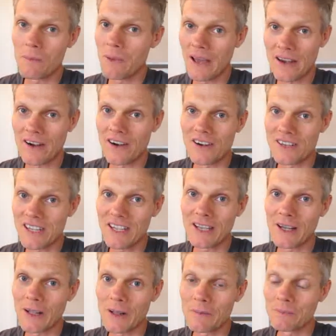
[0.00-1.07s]
better
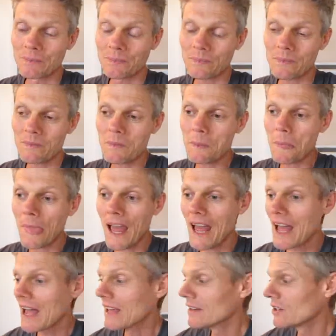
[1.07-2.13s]
deal.
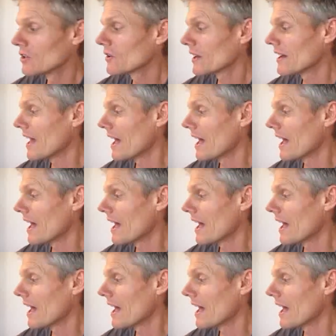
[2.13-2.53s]
And you can